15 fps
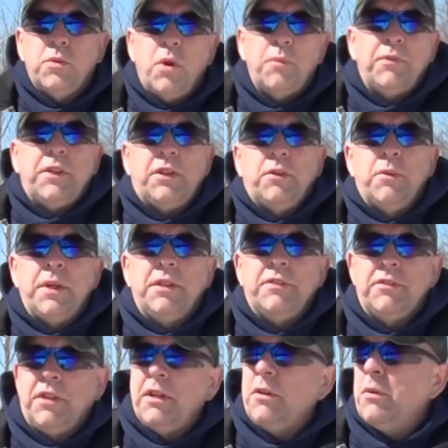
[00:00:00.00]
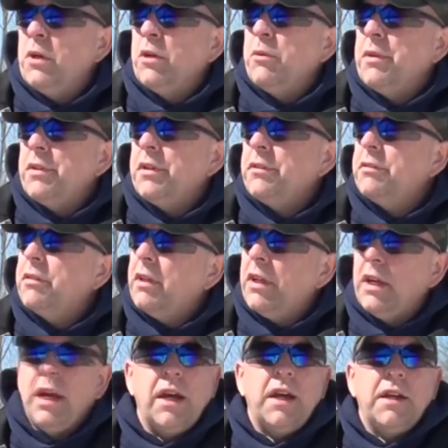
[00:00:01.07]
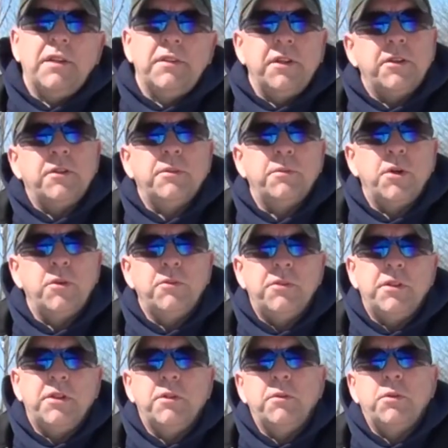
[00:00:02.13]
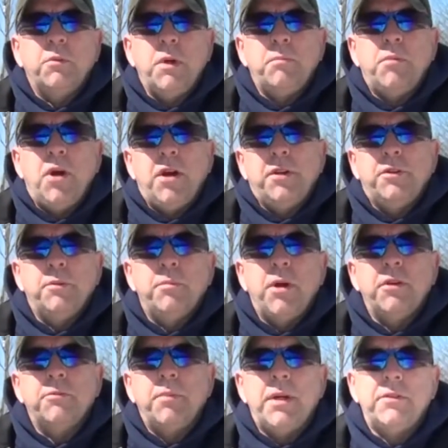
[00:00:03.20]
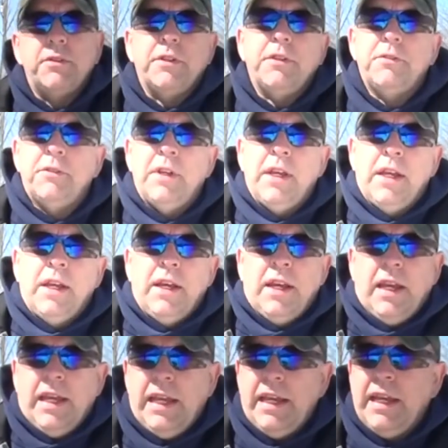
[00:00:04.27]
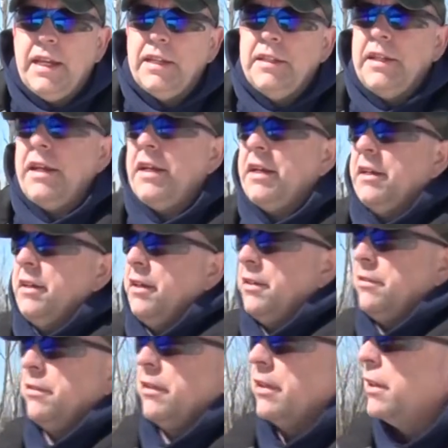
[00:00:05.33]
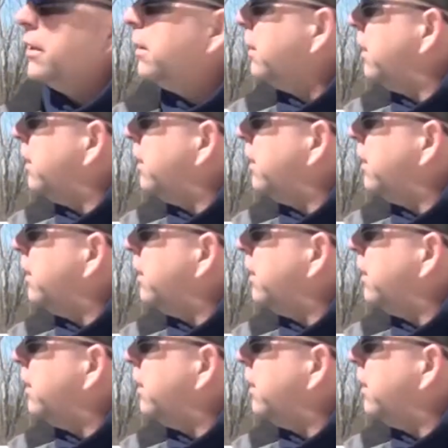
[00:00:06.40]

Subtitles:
hopefully the wind's going to work with us. Daryl Rhodes here with What Pond, your pond specialist. And yeah, it's the